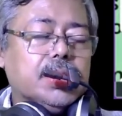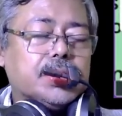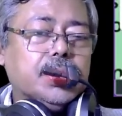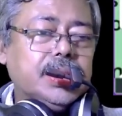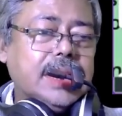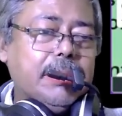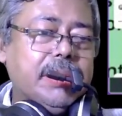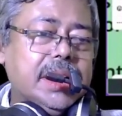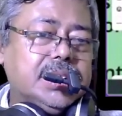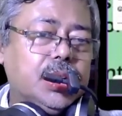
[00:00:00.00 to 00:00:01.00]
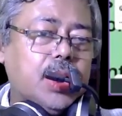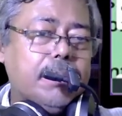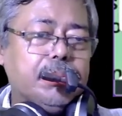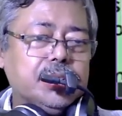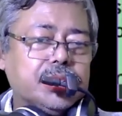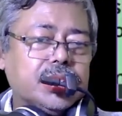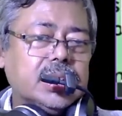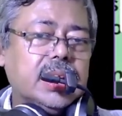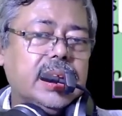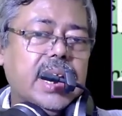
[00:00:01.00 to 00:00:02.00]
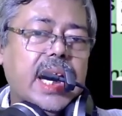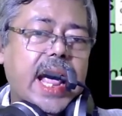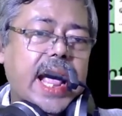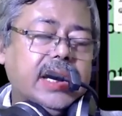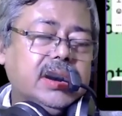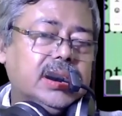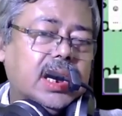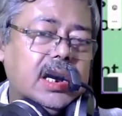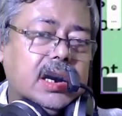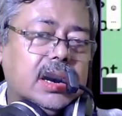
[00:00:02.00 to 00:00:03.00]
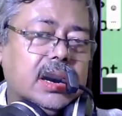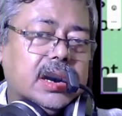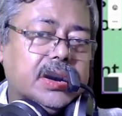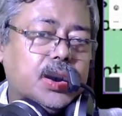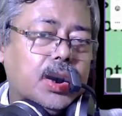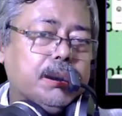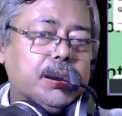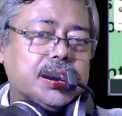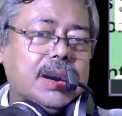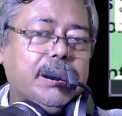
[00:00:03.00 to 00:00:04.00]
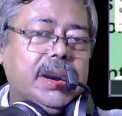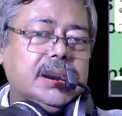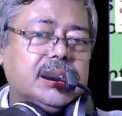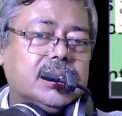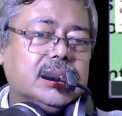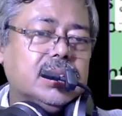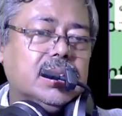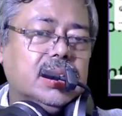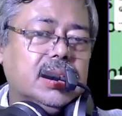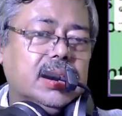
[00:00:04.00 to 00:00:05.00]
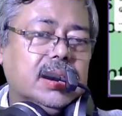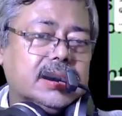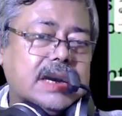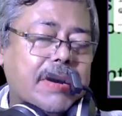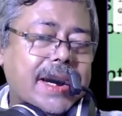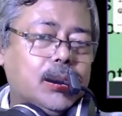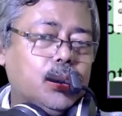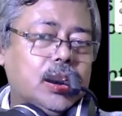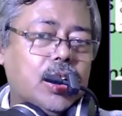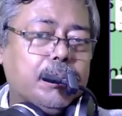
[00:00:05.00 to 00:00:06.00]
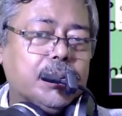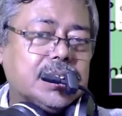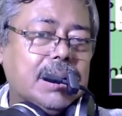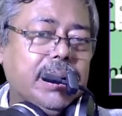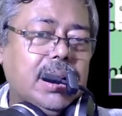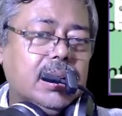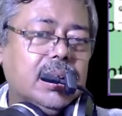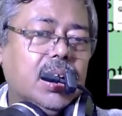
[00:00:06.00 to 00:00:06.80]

So table is decomposed, and the decomposed table is separate to decomposed table.